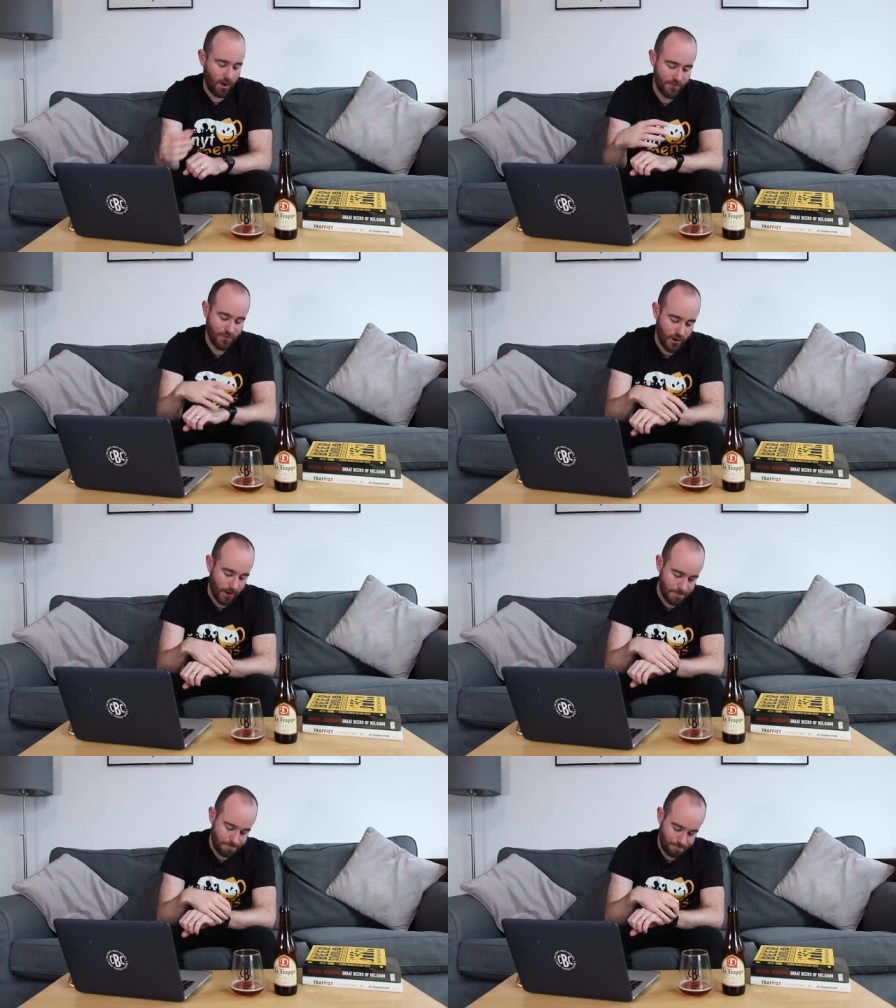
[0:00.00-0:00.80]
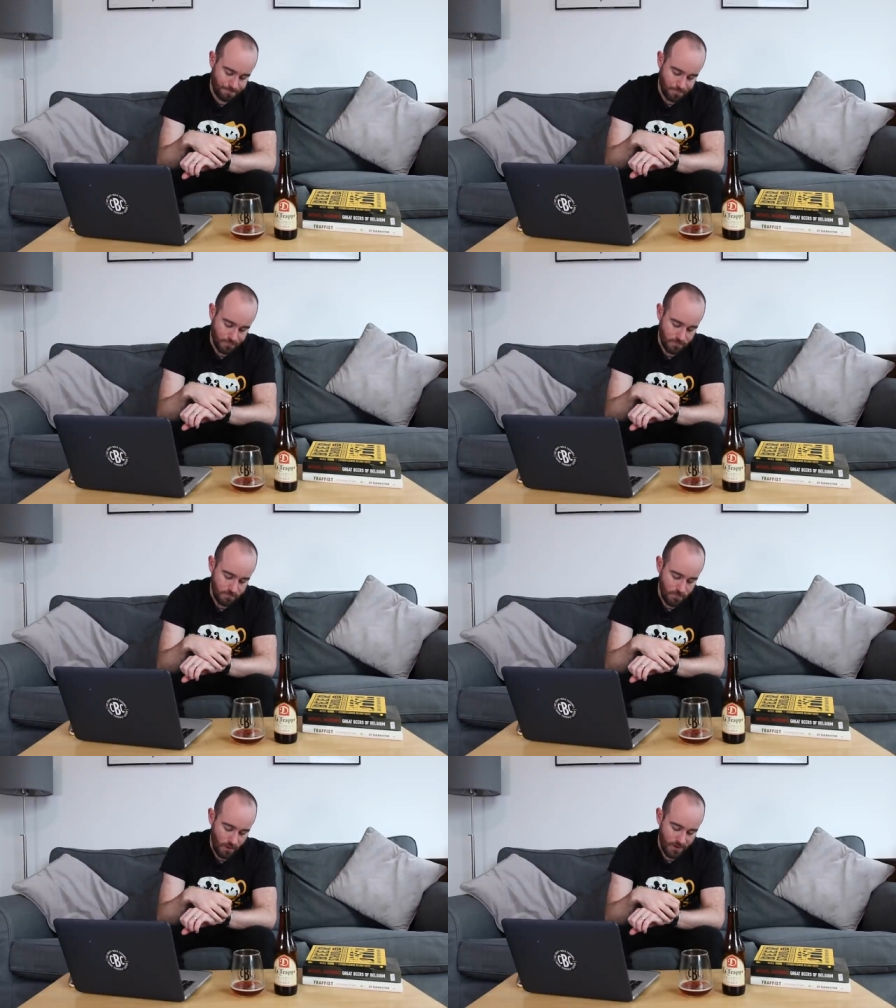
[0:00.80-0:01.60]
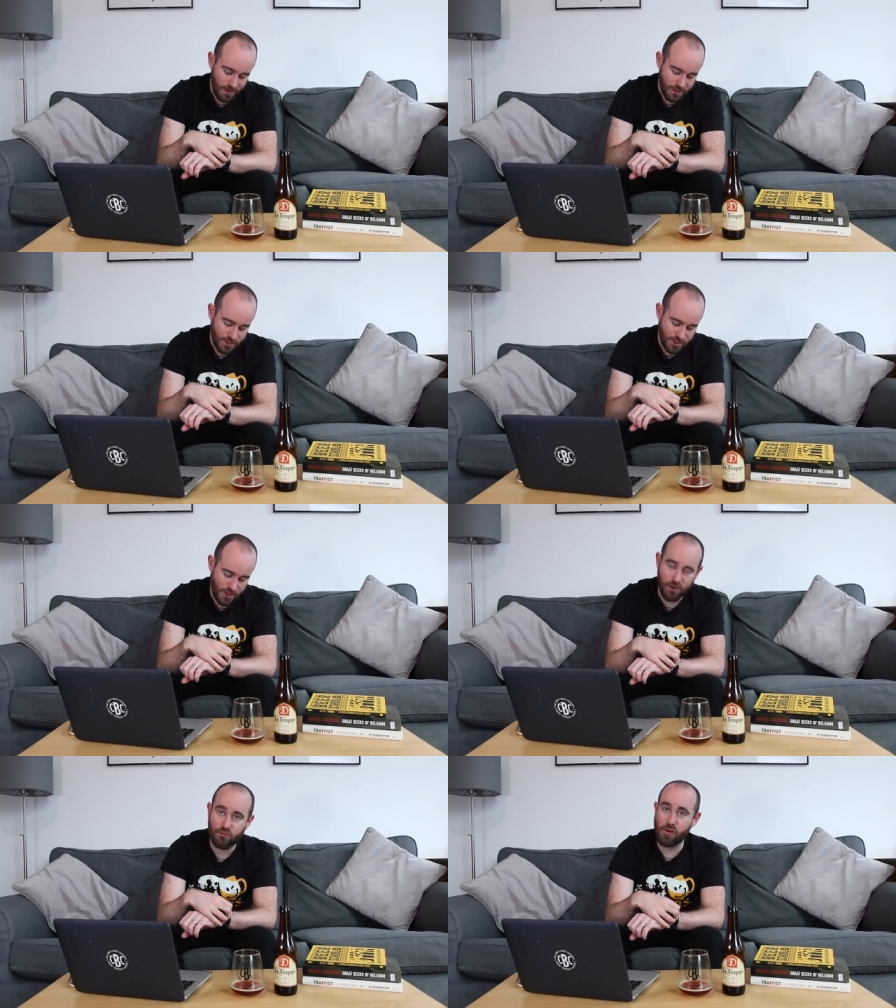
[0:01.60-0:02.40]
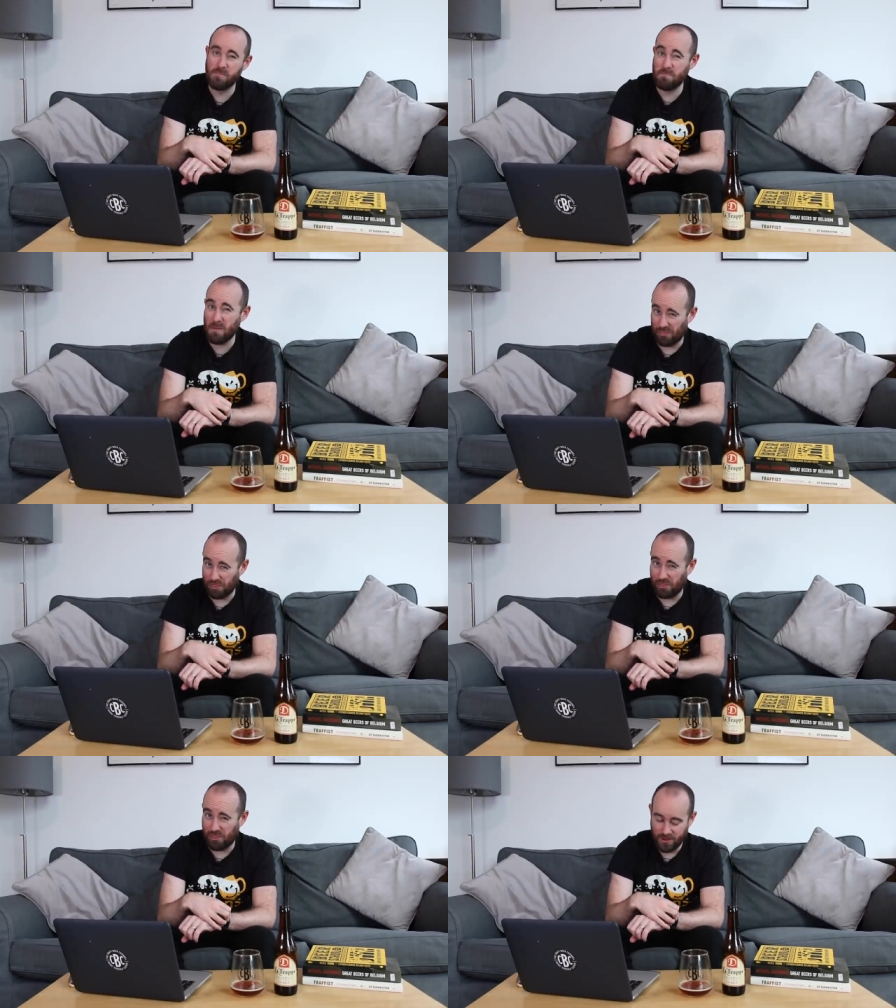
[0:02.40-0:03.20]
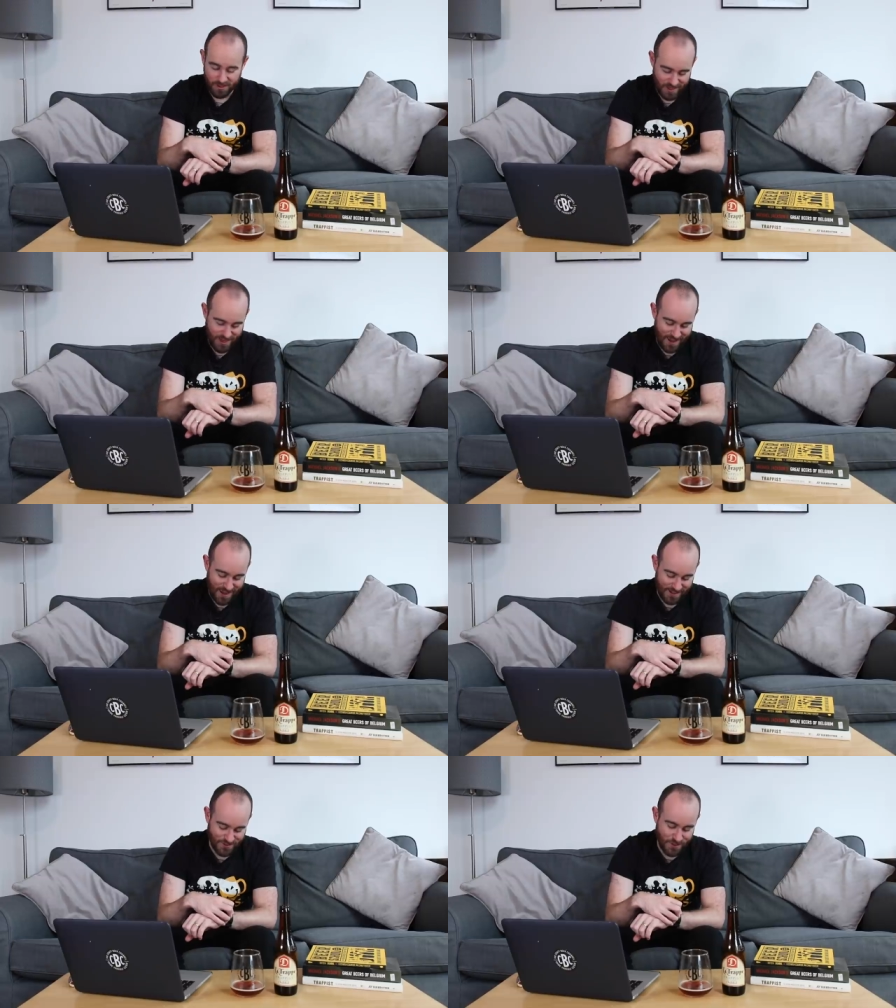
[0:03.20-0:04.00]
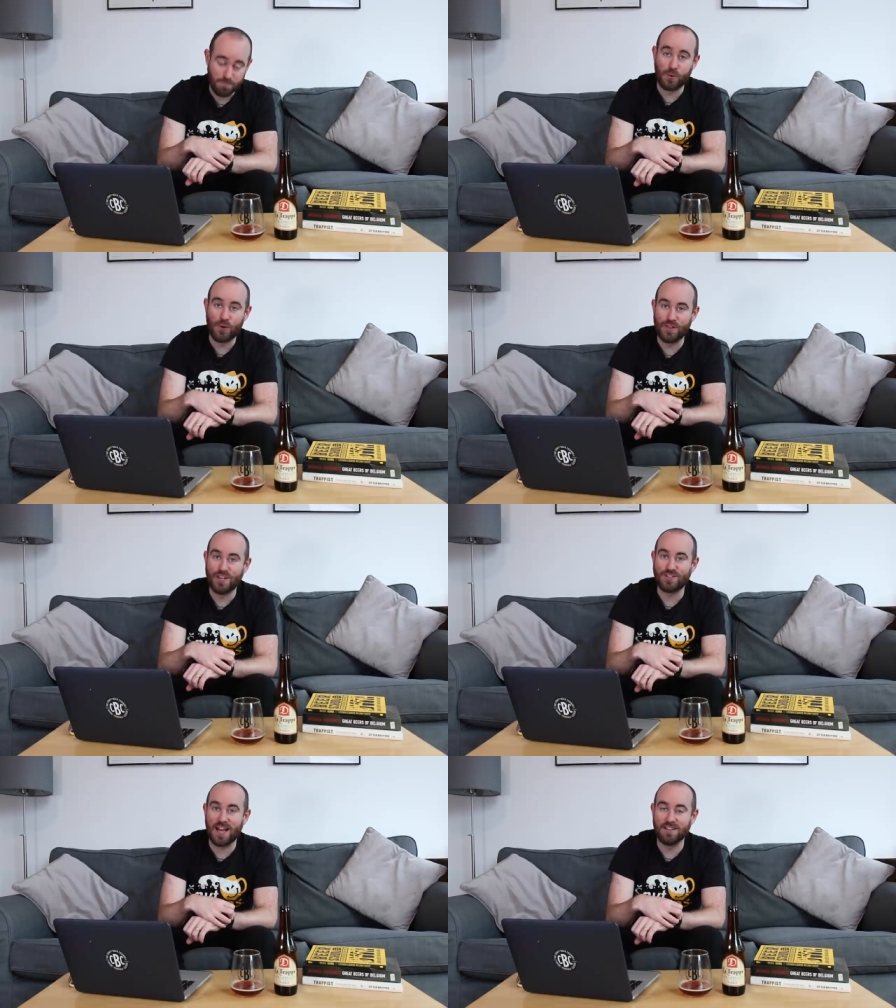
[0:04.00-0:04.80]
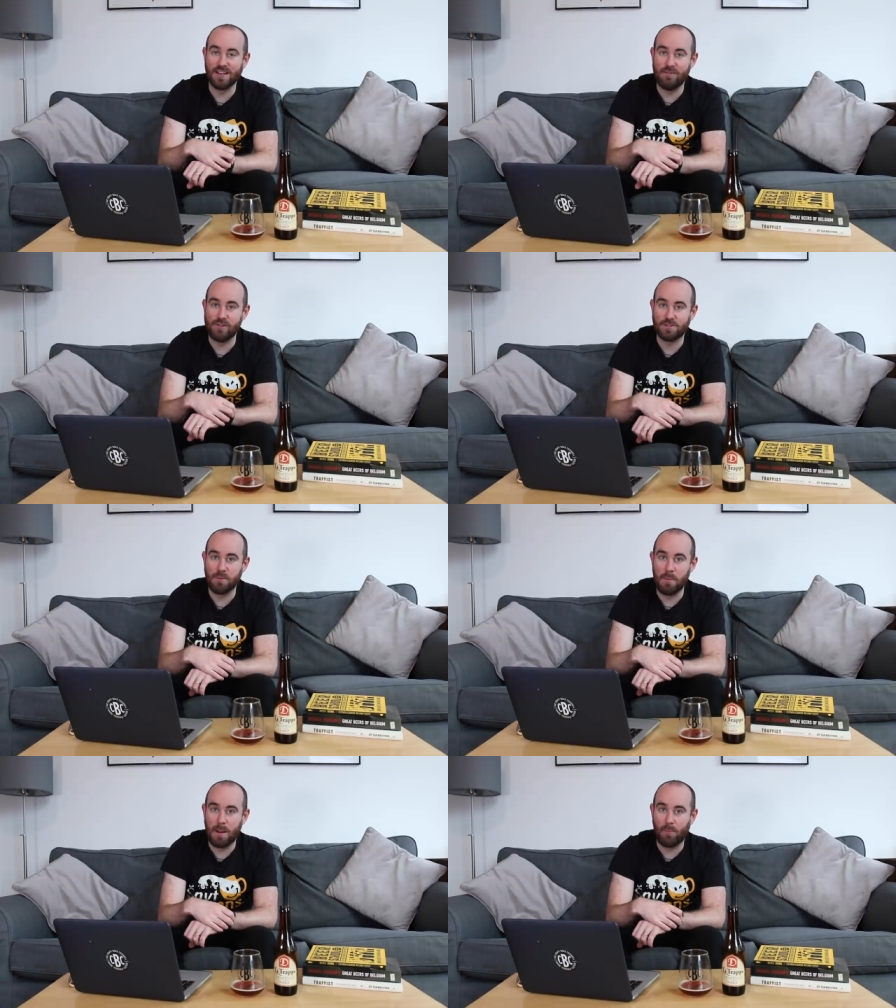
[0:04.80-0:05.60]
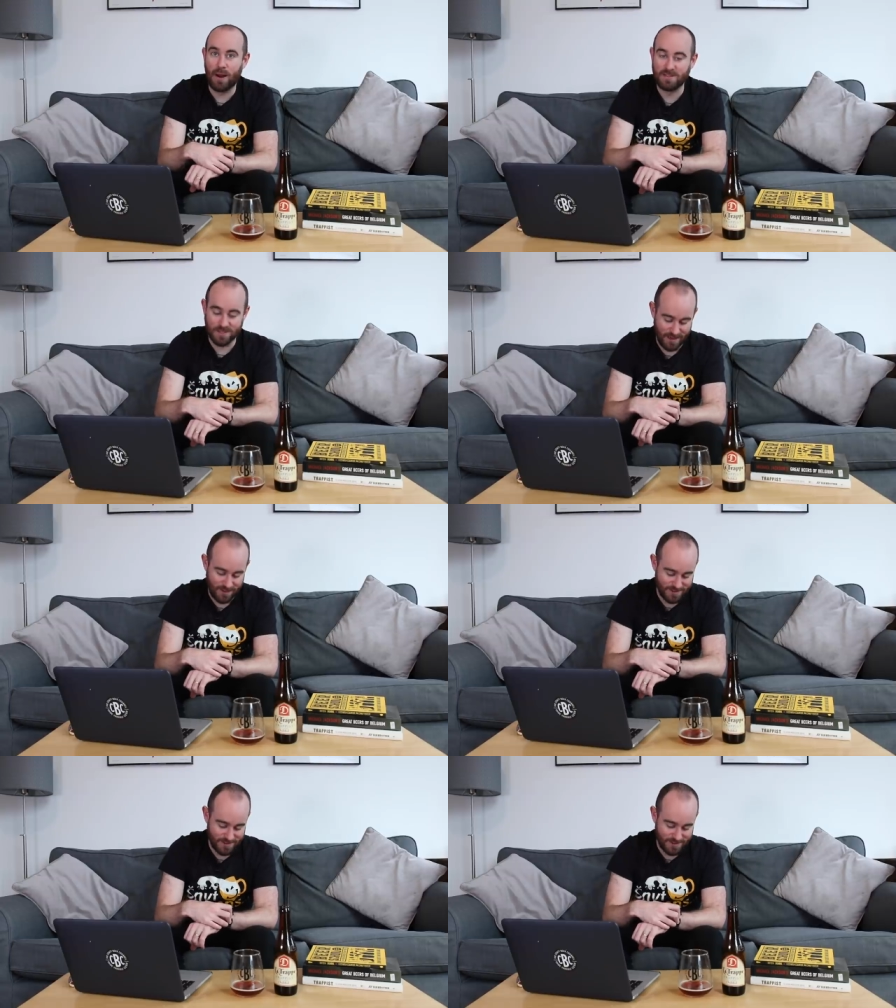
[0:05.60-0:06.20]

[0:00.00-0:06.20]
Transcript: I've got just over a month uh, to brew this and deliver it to my man Brad to,